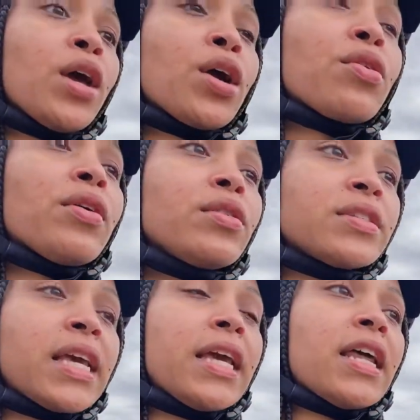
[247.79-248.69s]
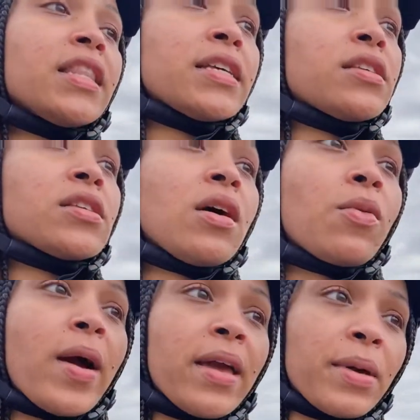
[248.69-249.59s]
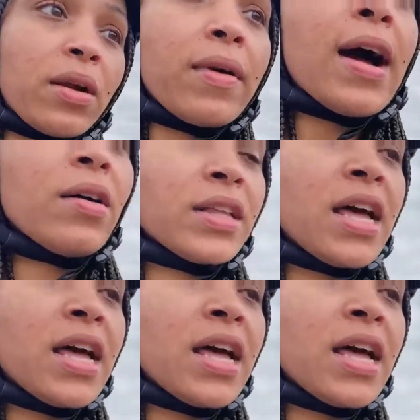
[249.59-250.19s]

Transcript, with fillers: cruising. And this is a way better route